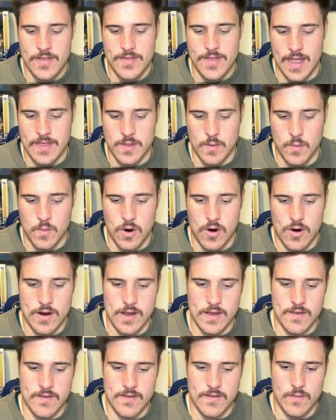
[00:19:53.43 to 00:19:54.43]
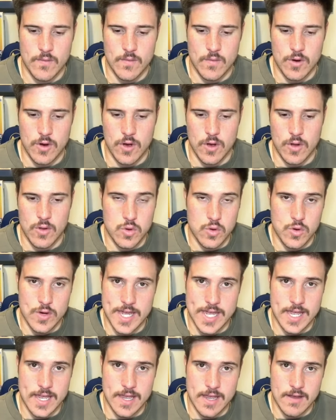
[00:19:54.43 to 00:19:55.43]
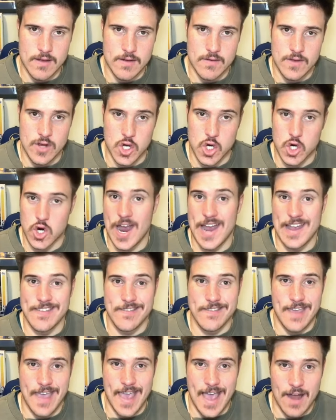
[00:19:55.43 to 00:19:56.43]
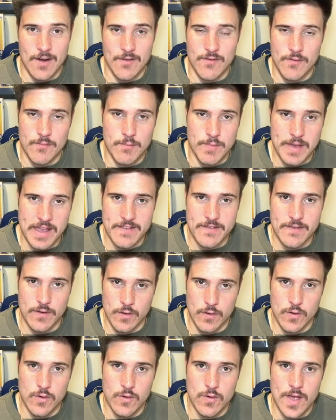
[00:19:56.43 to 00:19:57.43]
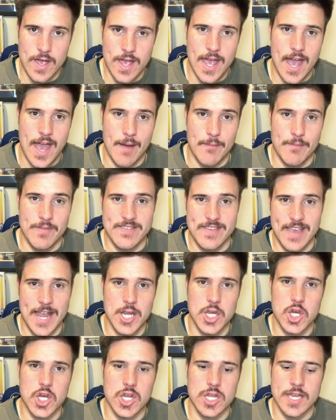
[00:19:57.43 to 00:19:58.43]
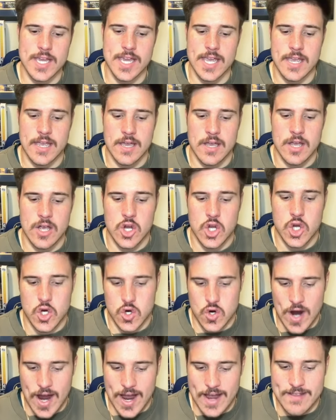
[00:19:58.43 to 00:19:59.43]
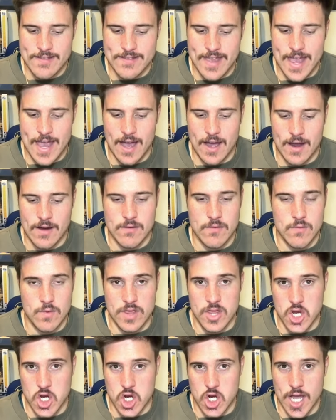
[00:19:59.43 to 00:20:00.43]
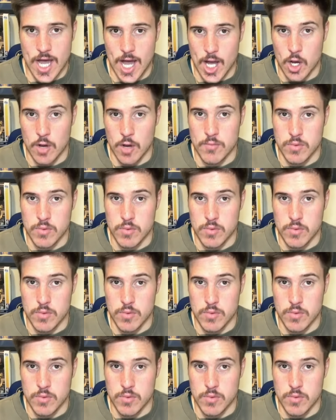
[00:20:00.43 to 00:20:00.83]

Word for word: that the Warriors were looking to trade down from pick 2 and potentially trade down with the Chicago